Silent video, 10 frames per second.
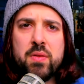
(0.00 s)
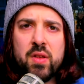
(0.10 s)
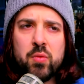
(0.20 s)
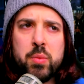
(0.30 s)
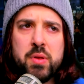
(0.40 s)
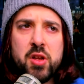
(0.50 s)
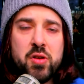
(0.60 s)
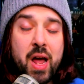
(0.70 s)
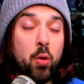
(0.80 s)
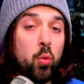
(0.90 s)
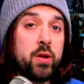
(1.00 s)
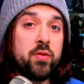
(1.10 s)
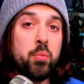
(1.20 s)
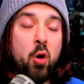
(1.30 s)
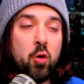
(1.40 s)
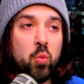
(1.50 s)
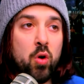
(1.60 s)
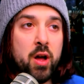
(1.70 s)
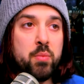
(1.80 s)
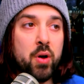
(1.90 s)
this would be the year not only for part
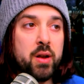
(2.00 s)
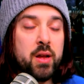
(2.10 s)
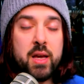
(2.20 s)
one but